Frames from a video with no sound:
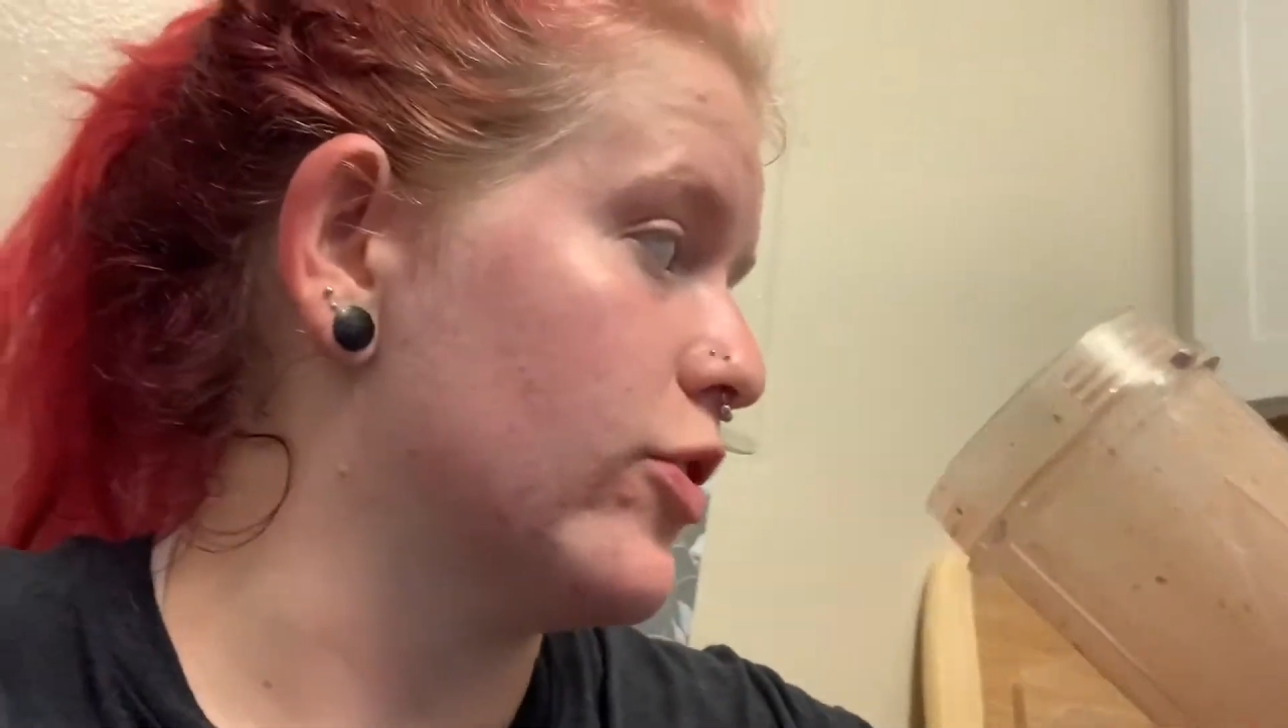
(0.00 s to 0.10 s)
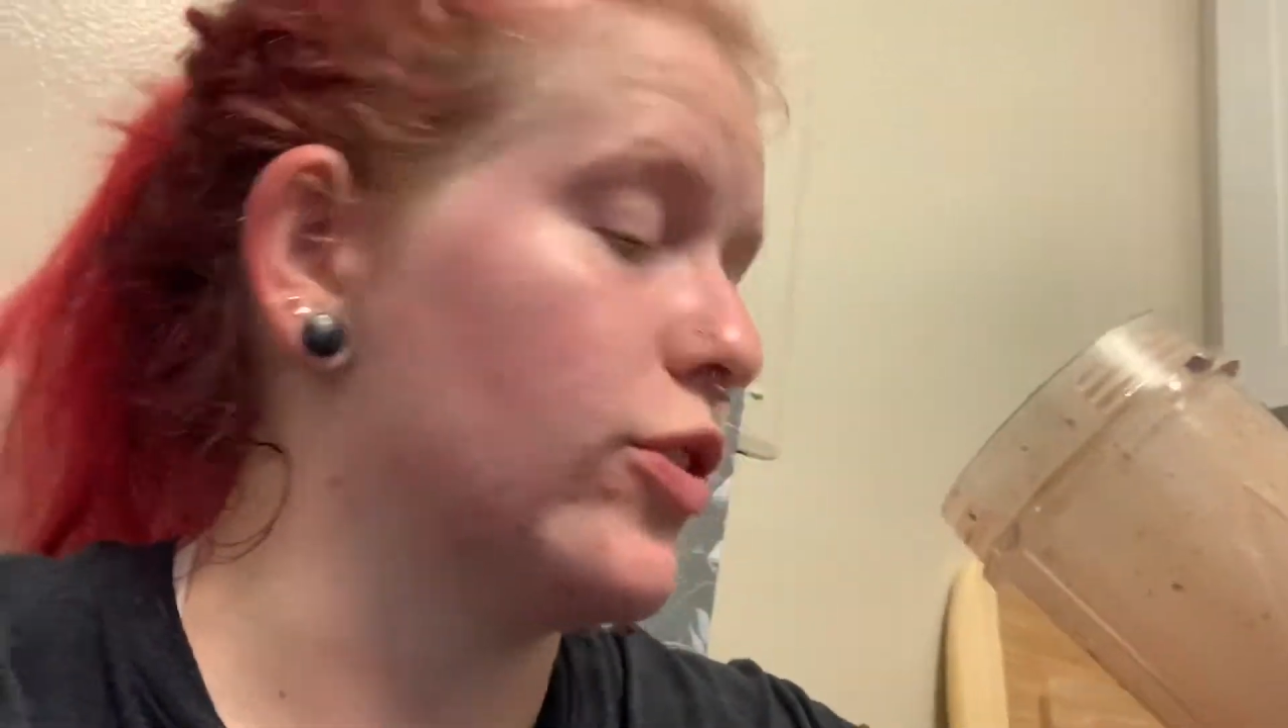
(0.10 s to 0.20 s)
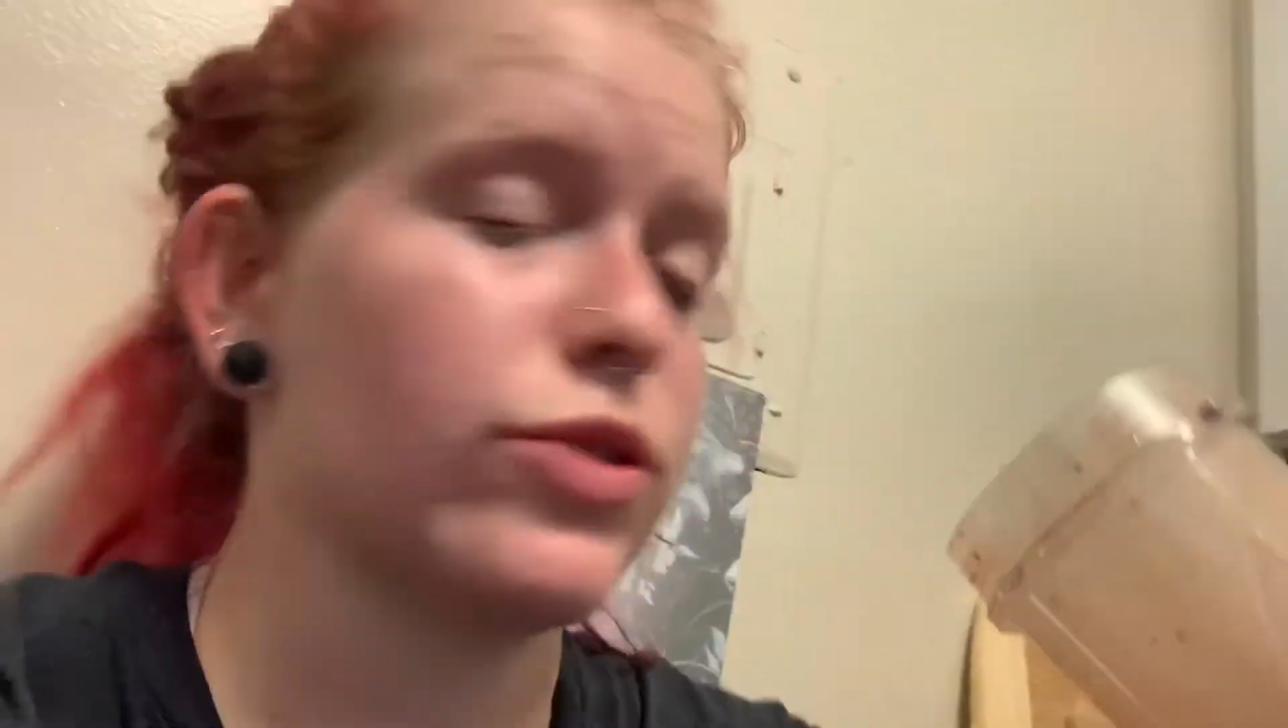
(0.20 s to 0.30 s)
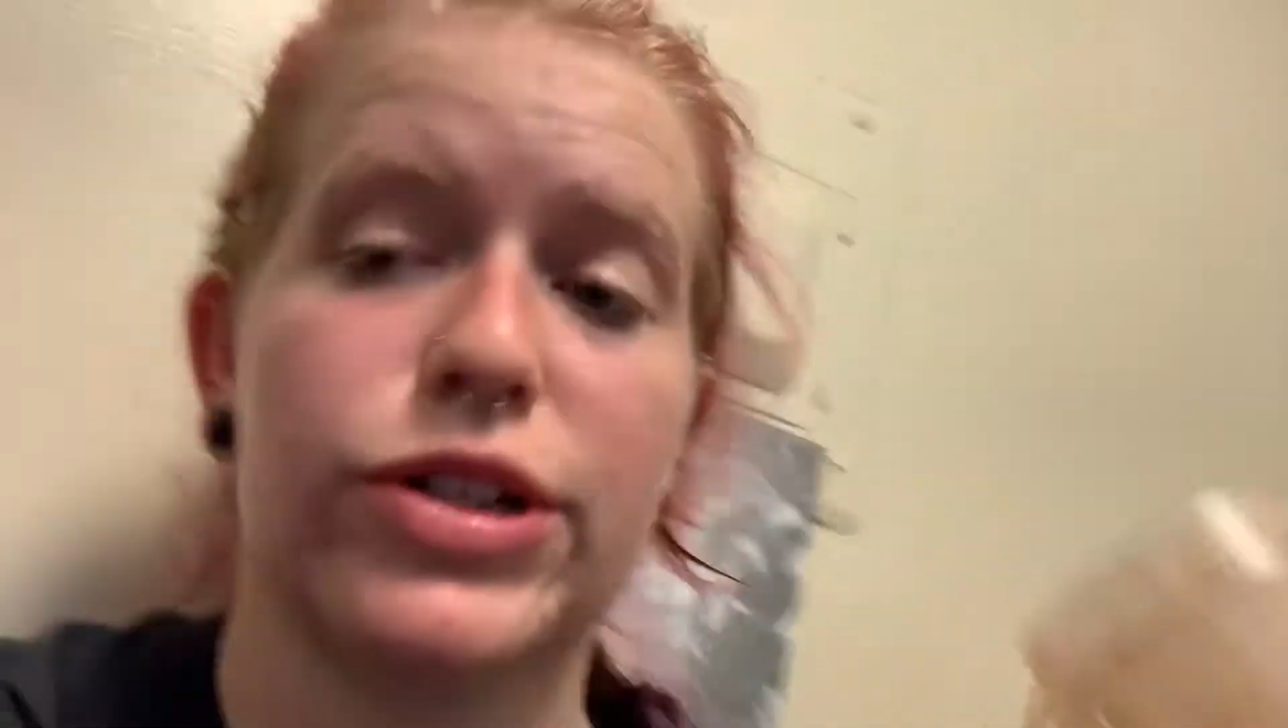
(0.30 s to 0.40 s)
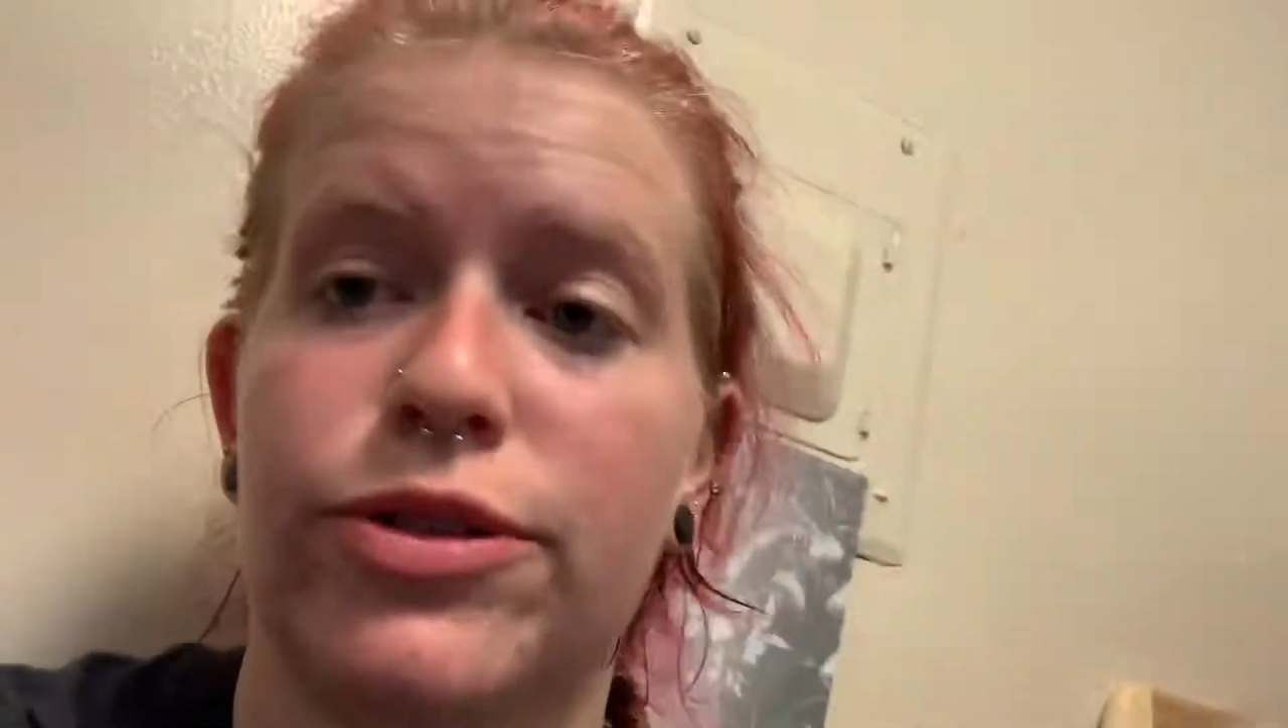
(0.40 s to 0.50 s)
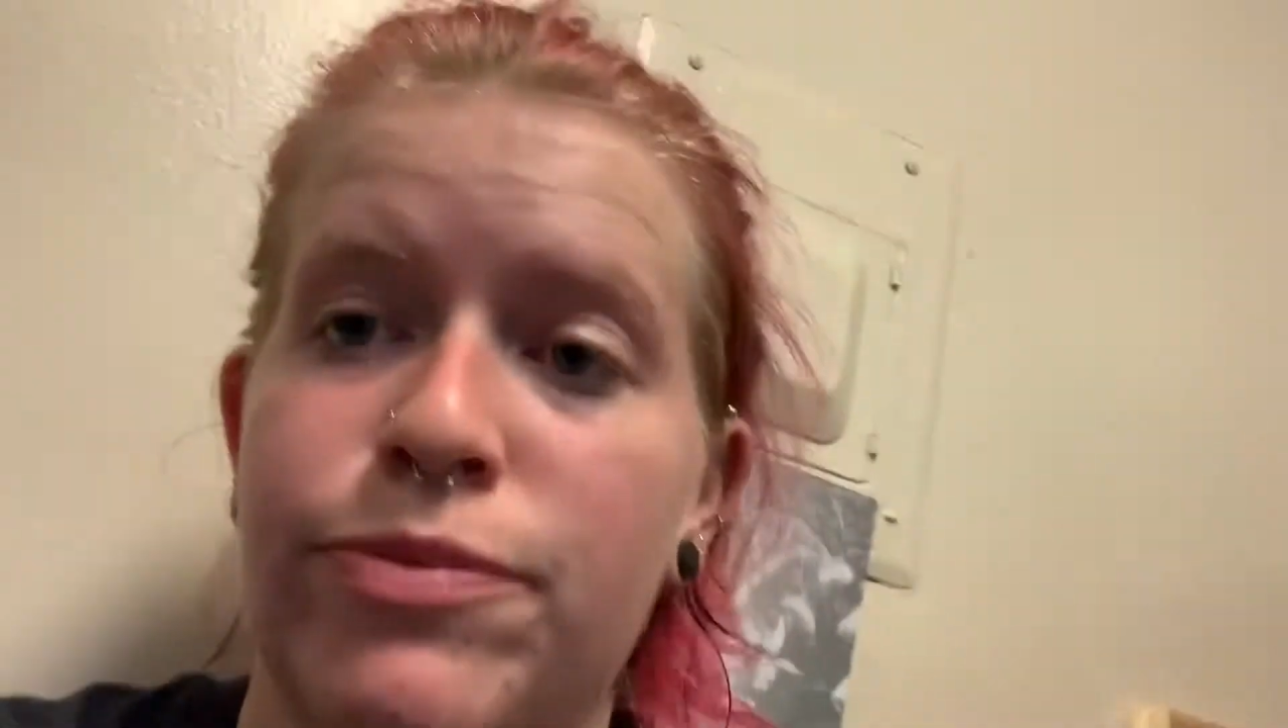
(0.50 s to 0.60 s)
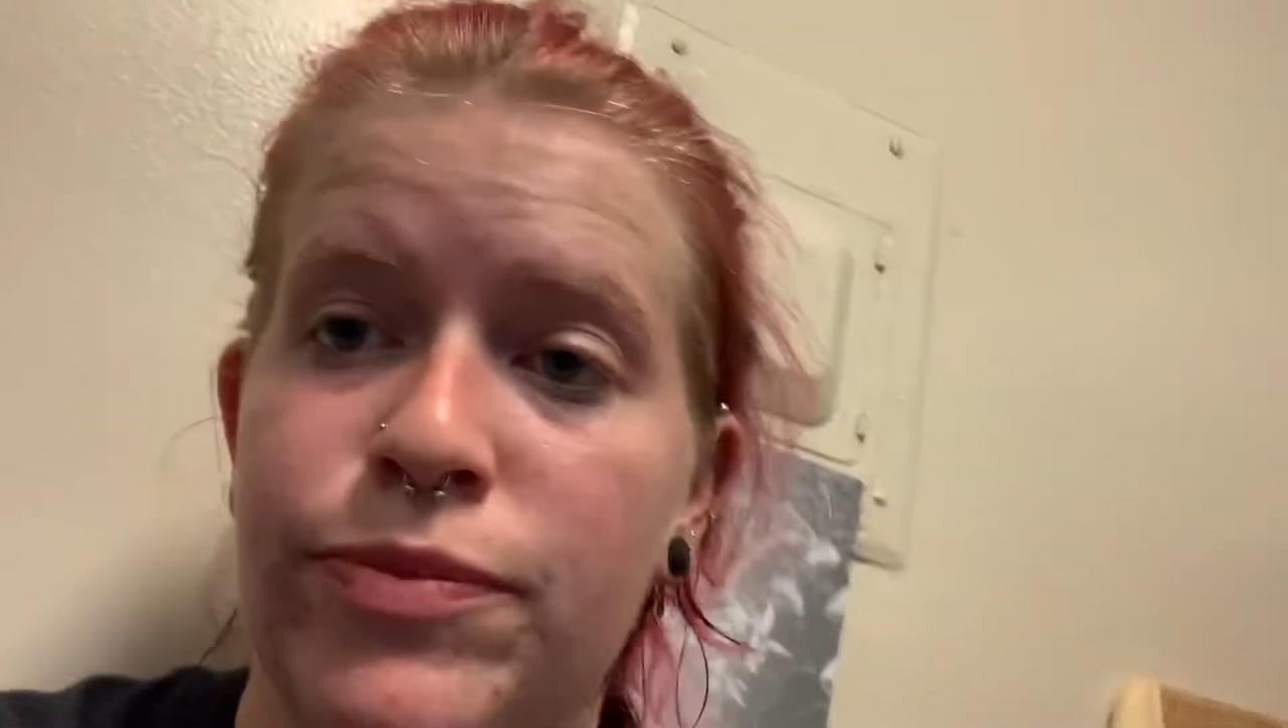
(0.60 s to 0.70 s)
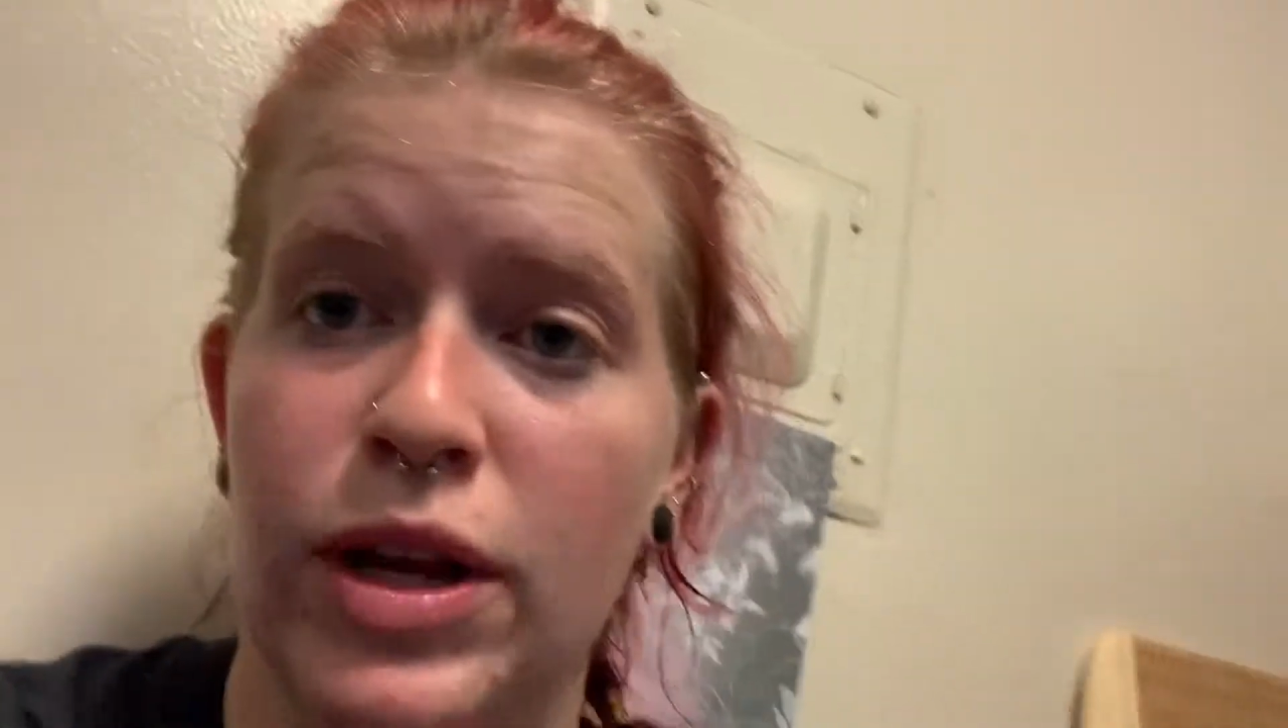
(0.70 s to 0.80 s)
so good.